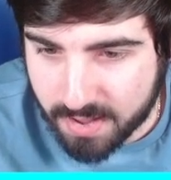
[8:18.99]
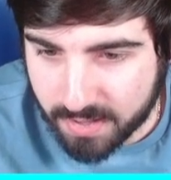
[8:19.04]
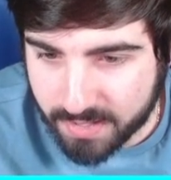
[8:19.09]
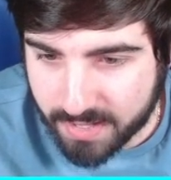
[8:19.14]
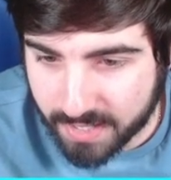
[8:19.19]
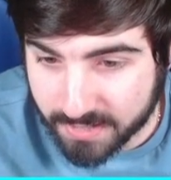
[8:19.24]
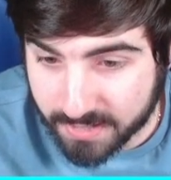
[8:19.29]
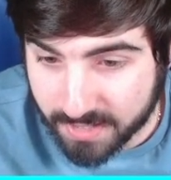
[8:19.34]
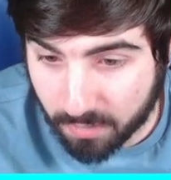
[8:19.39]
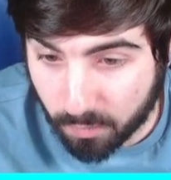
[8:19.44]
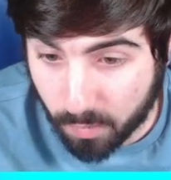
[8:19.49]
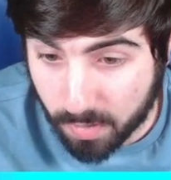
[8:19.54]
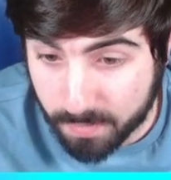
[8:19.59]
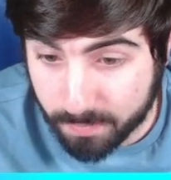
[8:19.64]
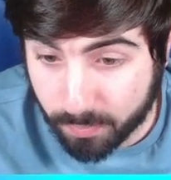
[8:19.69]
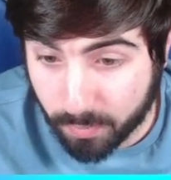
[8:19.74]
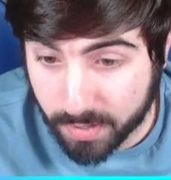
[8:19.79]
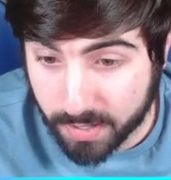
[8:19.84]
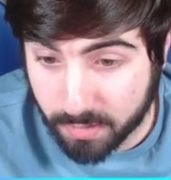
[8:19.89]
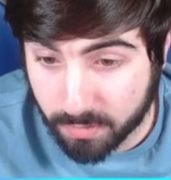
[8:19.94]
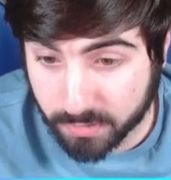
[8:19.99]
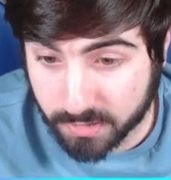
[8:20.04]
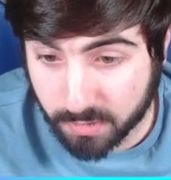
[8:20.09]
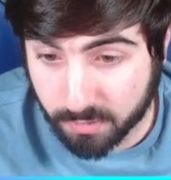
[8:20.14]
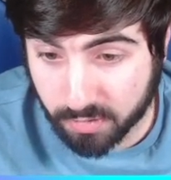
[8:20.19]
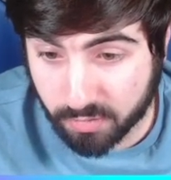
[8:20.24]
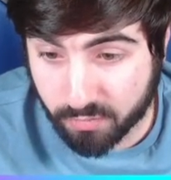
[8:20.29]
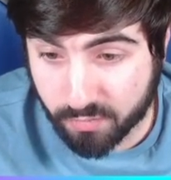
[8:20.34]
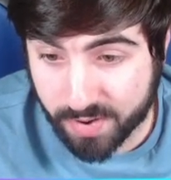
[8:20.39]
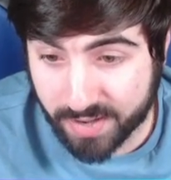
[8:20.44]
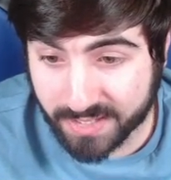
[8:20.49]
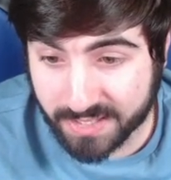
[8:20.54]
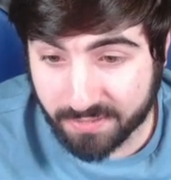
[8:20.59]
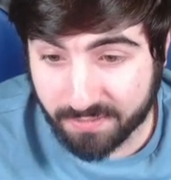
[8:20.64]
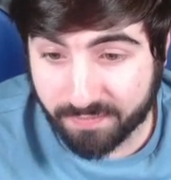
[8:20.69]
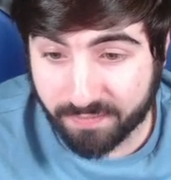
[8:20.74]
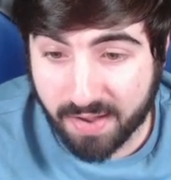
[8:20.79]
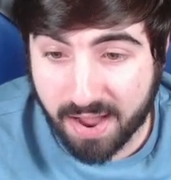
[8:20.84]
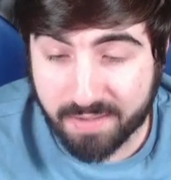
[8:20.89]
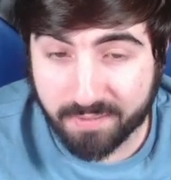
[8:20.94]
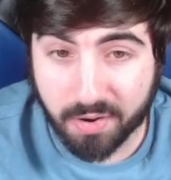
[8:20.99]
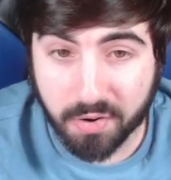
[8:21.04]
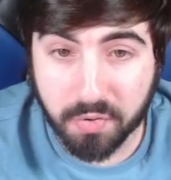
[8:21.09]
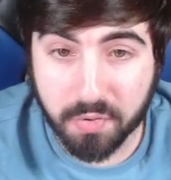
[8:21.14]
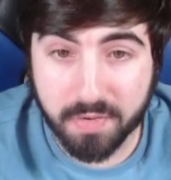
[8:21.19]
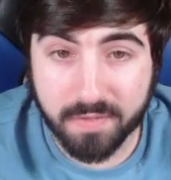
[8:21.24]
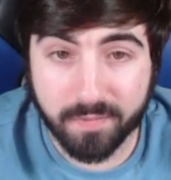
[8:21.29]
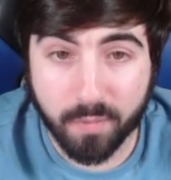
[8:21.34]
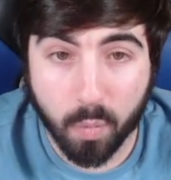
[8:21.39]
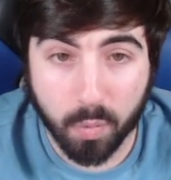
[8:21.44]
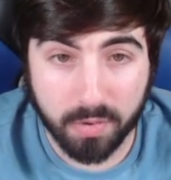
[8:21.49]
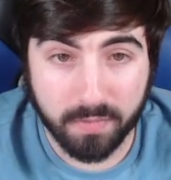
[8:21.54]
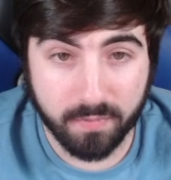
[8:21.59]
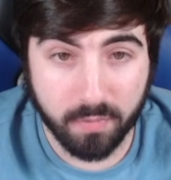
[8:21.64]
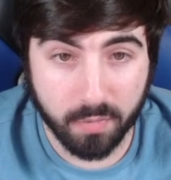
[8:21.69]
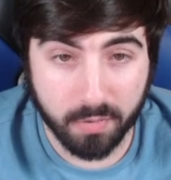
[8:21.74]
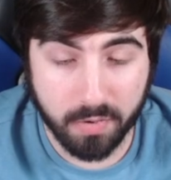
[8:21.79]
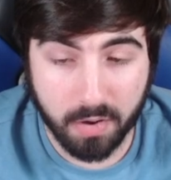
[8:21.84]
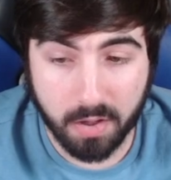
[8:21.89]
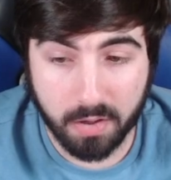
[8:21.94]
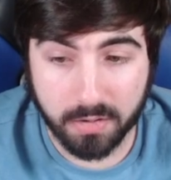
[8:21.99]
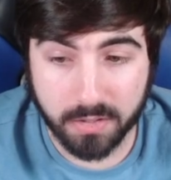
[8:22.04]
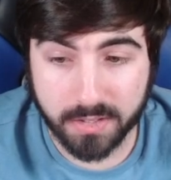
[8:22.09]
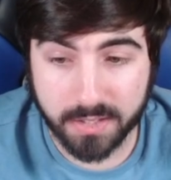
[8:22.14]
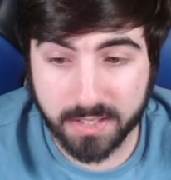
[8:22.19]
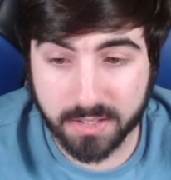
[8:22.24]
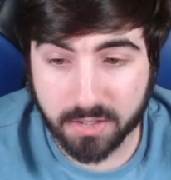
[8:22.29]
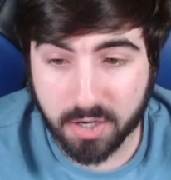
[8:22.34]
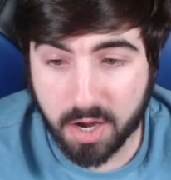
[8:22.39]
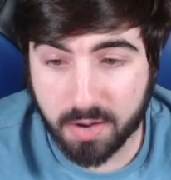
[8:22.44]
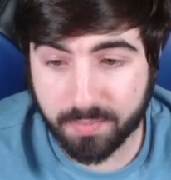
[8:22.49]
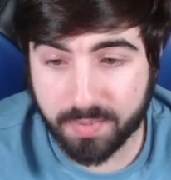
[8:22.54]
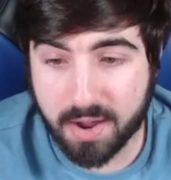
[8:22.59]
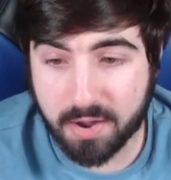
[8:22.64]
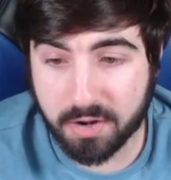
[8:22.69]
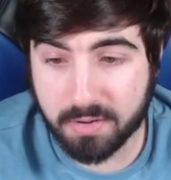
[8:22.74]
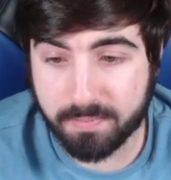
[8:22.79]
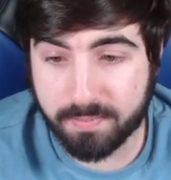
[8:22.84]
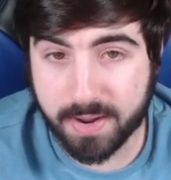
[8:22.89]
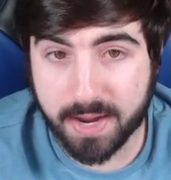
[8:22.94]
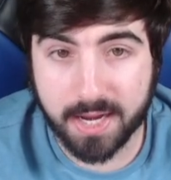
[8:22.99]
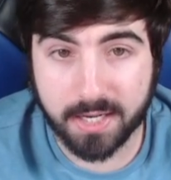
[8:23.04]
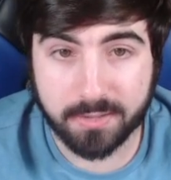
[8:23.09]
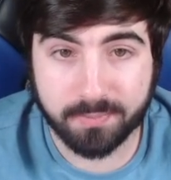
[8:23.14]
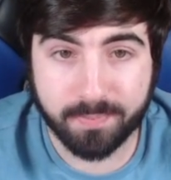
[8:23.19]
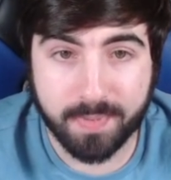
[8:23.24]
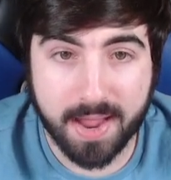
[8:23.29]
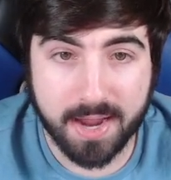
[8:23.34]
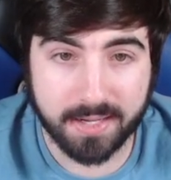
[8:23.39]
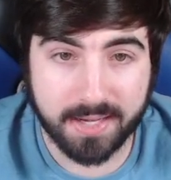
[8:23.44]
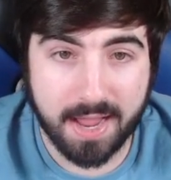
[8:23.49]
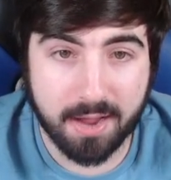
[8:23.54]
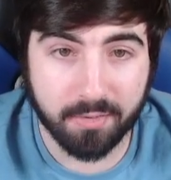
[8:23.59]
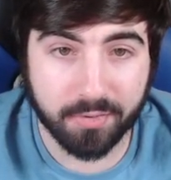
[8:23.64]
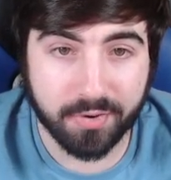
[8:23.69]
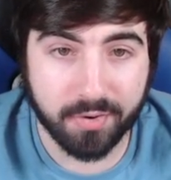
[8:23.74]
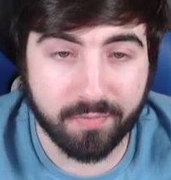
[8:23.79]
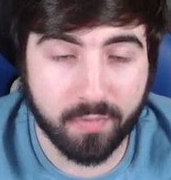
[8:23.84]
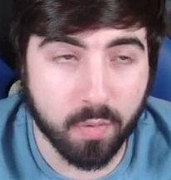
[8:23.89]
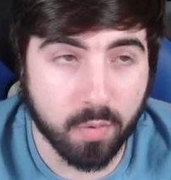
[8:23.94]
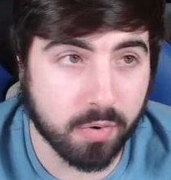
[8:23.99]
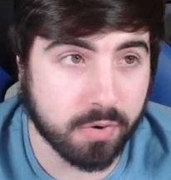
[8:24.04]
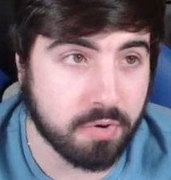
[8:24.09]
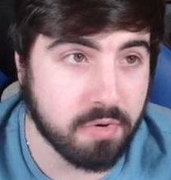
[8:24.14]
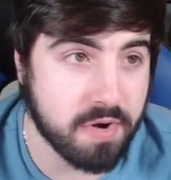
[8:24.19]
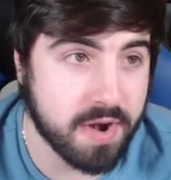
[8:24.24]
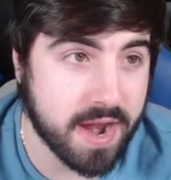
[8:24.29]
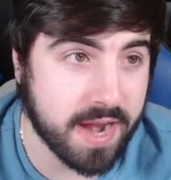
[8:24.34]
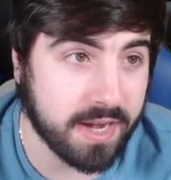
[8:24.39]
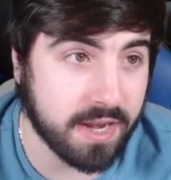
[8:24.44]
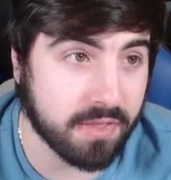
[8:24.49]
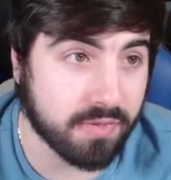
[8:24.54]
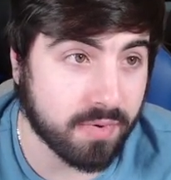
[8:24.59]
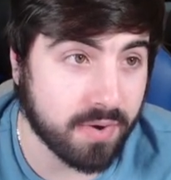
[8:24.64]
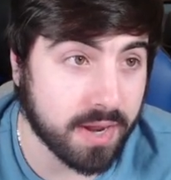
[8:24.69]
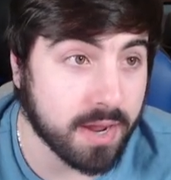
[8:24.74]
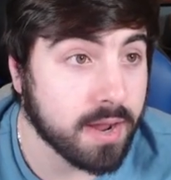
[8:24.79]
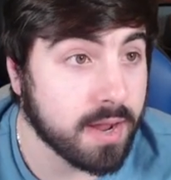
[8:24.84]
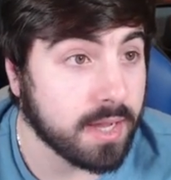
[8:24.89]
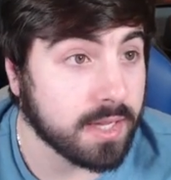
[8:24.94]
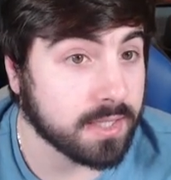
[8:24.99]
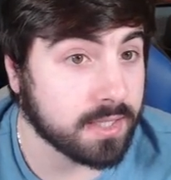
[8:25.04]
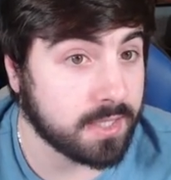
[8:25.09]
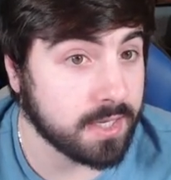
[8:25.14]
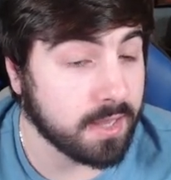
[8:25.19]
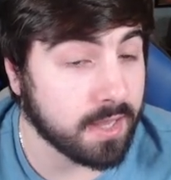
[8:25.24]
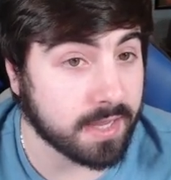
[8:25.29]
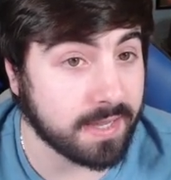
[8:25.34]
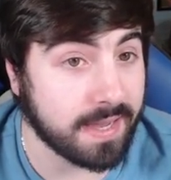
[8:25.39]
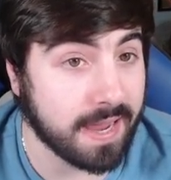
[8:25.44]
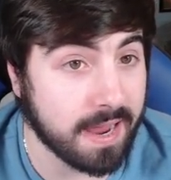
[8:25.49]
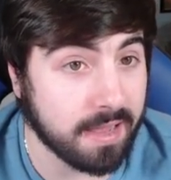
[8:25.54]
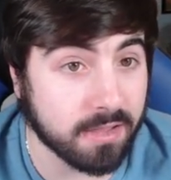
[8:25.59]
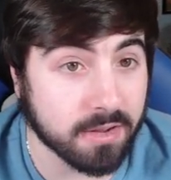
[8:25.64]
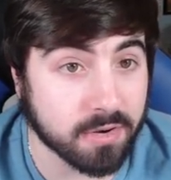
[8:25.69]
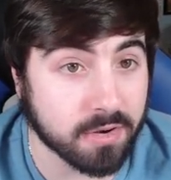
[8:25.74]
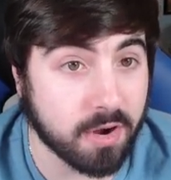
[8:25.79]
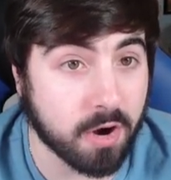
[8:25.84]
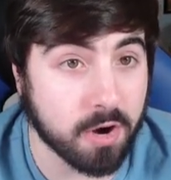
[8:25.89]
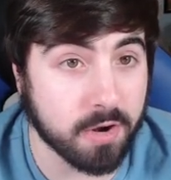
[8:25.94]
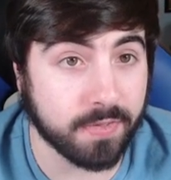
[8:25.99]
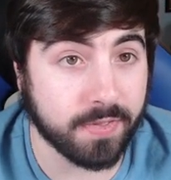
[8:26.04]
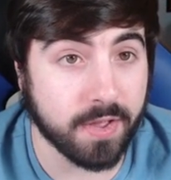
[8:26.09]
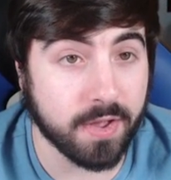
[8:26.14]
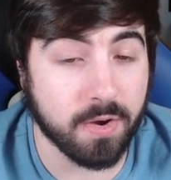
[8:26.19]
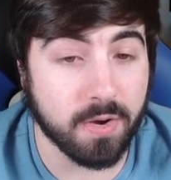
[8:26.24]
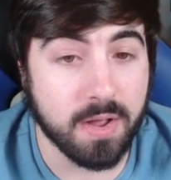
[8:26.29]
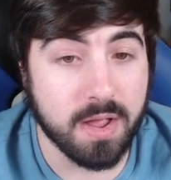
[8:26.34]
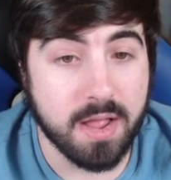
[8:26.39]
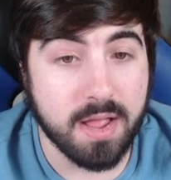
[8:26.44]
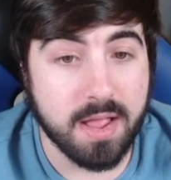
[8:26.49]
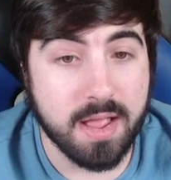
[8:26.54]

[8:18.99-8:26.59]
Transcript: Yes, at one point it was going crazy, $544. It's calmed down a bit. It's back down to $483. Still a killer card, though.